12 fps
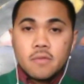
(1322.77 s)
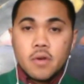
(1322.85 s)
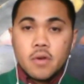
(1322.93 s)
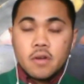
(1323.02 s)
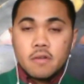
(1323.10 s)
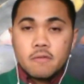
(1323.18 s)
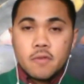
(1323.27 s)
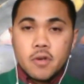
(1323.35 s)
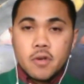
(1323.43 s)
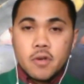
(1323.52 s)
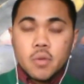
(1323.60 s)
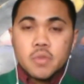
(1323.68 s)

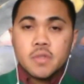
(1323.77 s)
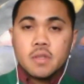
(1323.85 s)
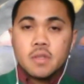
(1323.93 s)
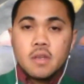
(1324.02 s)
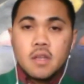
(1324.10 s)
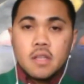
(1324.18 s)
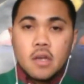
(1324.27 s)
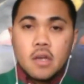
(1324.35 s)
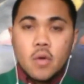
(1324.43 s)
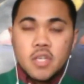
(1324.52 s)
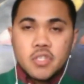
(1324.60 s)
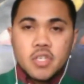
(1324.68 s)
for host. The
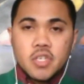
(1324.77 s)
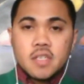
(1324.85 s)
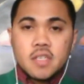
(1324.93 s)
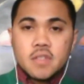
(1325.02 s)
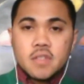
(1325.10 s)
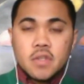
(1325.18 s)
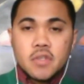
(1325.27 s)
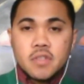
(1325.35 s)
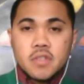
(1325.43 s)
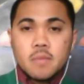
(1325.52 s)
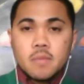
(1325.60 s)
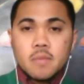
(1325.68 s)
question is,
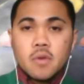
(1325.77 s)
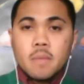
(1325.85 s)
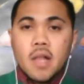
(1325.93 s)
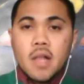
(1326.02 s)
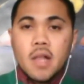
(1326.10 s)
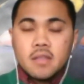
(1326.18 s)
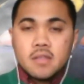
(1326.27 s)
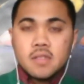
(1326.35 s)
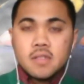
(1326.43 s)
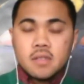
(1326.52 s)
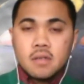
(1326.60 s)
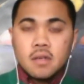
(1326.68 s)
there's some
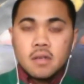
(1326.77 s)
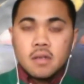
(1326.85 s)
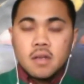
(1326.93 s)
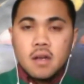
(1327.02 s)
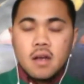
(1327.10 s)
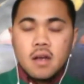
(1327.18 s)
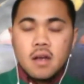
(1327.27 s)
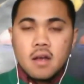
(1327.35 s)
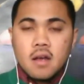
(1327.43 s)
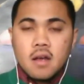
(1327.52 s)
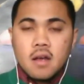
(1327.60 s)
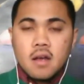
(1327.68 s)
compliance
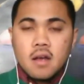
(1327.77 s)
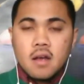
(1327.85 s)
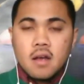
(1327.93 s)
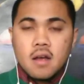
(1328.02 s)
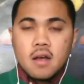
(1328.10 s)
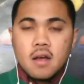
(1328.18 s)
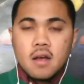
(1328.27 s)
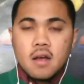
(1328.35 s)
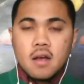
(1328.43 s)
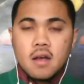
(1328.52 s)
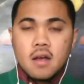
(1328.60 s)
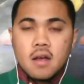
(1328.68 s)
that happens around that.
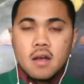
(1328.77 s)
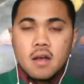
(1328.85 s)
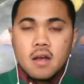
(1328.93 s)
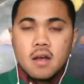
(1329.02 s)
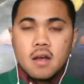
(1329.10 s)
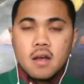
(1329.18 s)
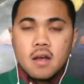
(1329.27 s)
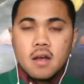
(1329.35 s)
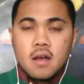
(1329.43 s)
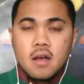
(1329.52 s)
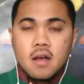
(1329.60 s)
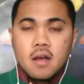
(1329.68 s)
So are you
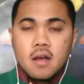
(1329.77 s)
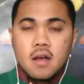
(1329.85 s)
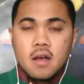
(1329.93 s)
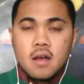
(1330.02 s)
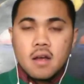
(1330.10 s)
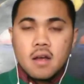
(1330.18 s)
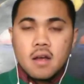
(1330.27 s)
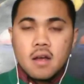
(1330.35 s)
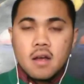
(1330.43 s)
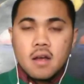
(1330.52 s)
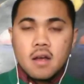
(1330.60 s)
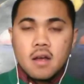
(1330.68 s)
in compliance to the
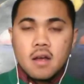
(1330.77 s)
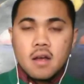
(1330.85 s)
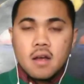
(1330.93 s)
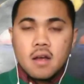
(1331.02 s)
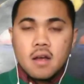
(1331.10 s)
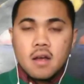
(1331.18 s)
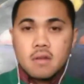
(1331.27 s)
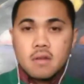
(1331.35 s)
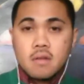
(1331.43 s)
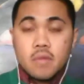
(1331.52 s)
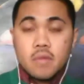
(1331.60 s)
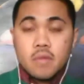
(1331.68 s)
1099
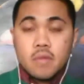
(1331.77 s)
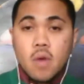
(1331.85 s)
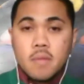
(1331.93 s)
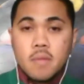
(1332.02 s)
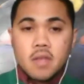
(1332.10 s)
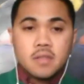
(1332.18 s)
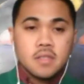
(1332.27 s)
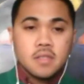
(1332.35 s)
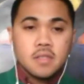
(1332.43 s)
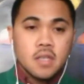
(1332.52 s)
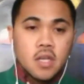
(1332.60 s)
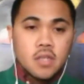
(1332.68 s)
requirements?
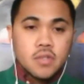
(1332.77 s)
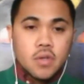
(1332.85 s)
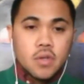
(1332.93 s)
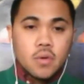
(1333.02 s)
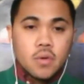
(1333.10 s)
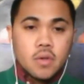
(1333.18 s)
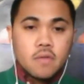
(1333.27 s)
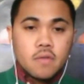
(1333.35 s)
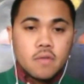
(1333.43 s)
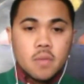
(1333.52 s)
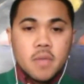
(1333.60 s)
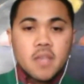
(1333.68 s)
So
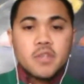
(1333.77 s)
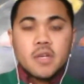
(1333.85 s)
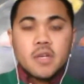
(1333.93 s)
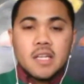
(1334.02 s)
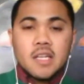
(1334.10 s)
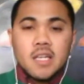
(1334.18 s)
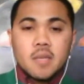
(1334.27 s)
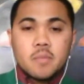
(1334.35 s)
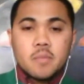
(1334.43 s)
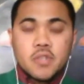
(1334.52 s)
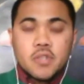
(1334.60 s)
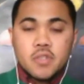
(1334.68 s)
if you paid your cleaning
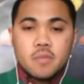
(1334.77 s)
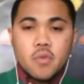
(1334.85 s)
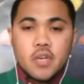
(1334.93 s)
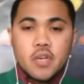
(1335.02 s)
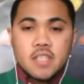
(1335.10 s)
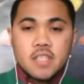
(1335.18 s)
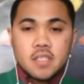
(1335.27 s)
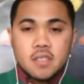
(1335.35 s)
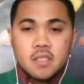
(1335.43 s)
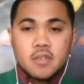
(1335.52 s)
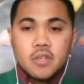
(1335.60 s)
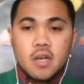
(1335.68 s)
person more than
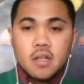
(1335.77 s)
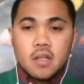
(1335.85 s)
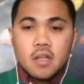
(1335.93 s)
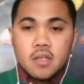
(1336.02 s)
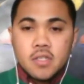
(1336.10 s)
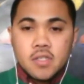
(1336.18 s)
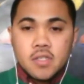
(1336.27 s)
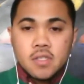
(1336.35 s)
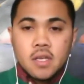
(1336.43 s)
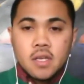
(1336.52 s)
$600